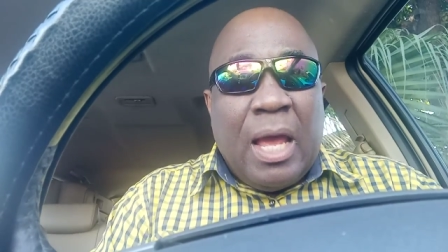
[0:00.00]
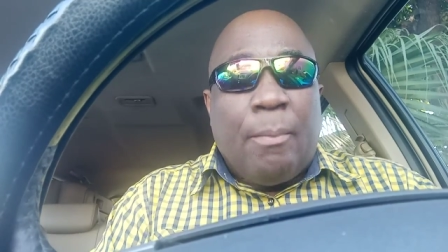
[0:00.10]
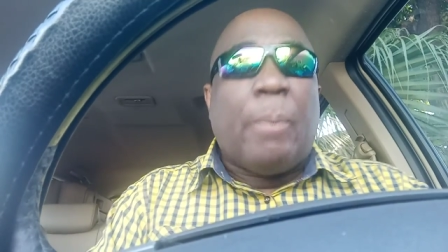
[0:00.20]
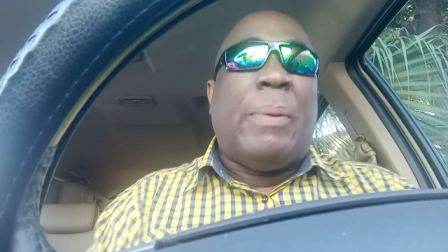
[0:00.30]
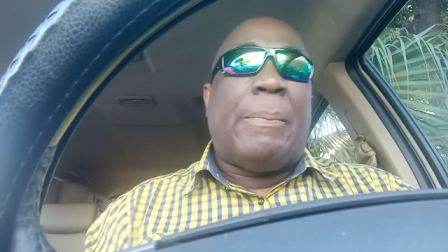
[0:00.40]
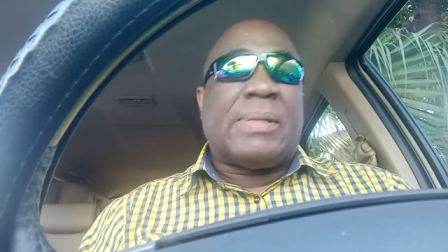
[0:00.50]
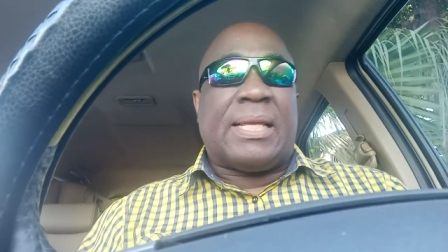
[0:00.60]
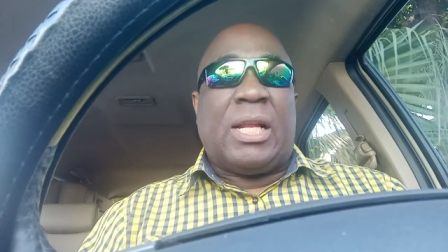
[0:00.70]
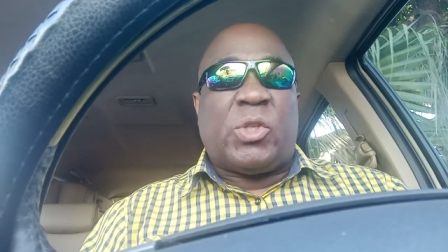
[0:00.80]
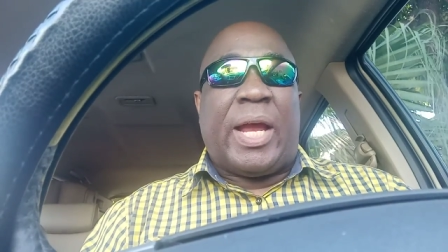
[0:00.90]
But people
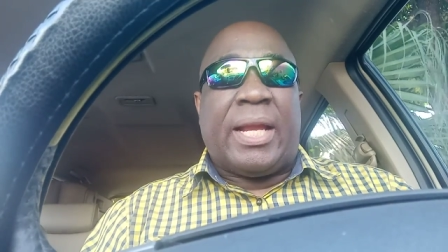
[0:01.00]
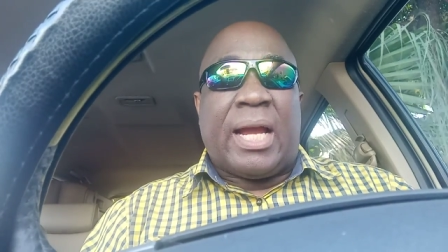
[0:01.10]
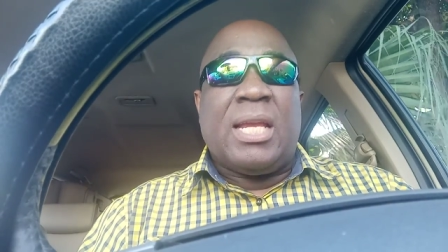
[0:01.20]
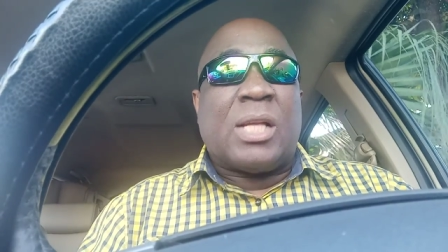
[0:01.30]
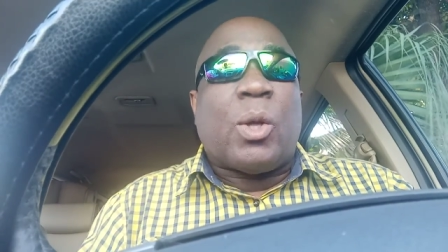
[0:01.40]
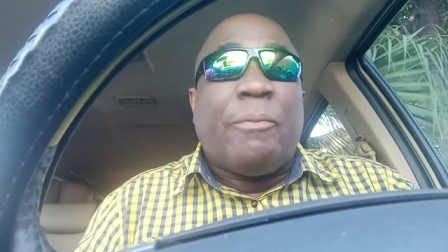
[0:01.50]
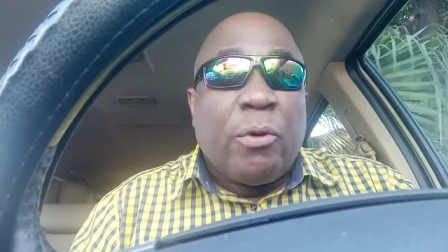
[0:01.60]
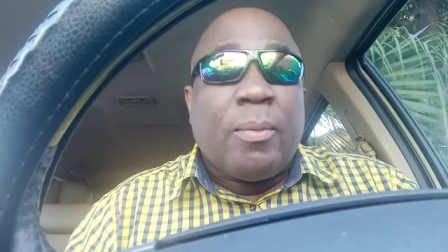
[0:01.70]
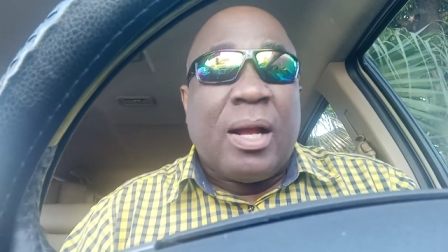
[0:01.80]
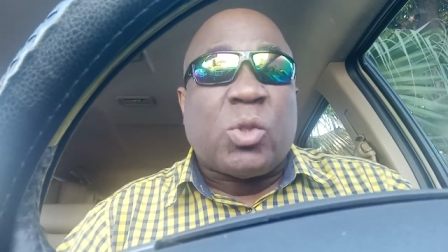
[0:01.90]
still are trying. Because you have some
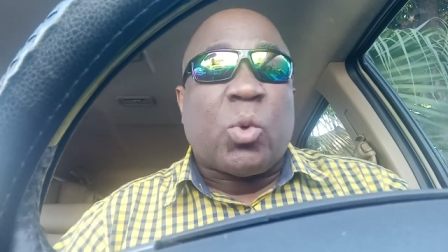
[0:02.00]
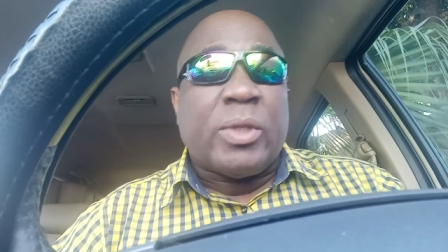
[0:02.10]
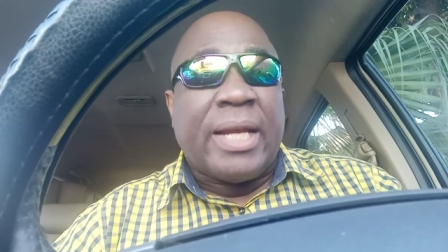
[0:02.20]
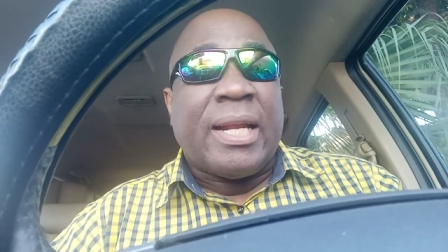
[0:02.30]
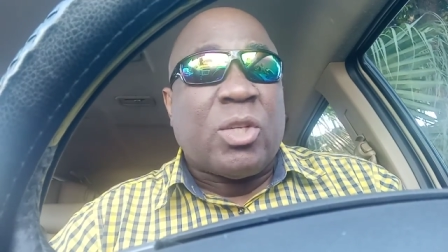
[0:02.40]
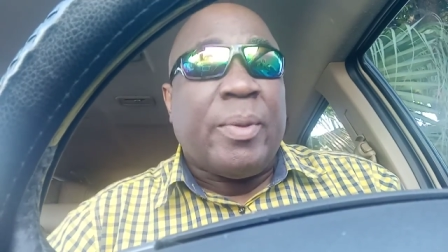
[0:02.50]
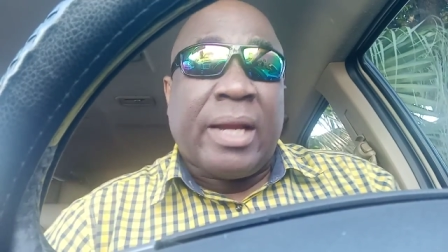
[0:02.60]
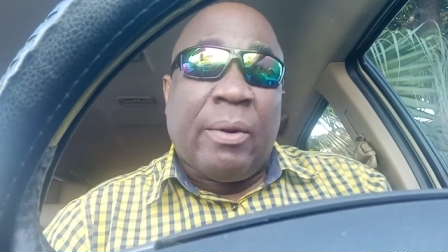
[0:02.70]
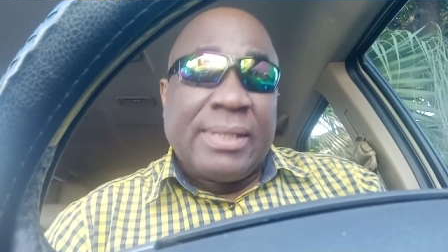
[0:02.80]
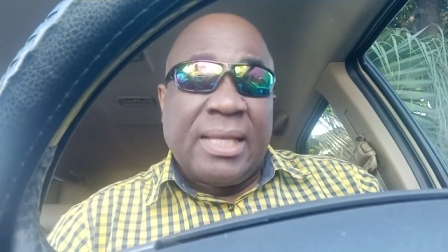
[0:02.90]
football soldier in
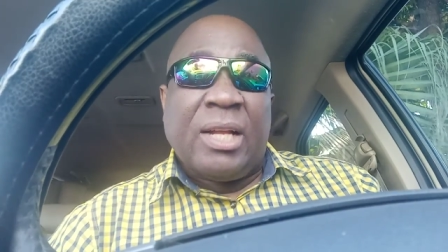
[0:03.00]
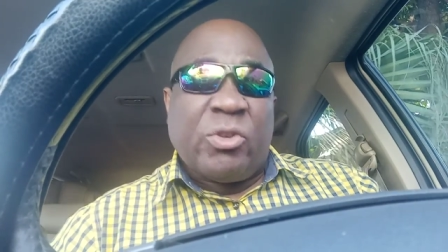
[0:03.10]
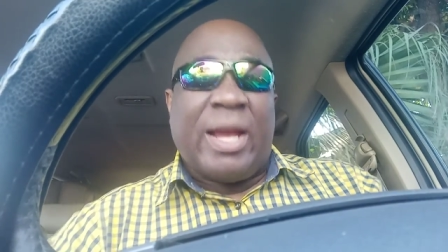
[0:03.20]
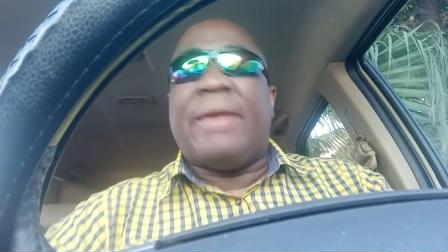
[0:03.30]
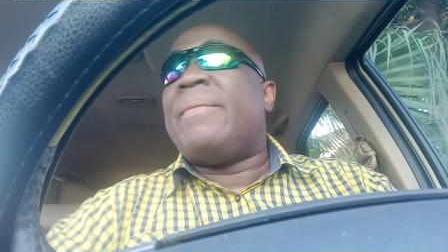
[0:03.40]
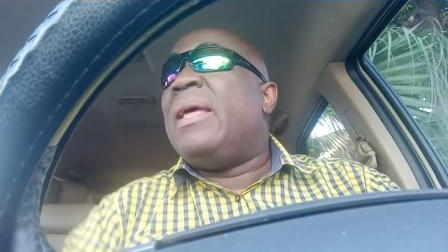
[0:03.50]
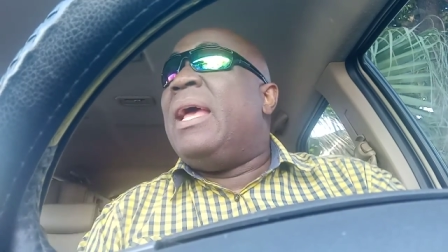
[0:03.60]
Jamaica who still are trying.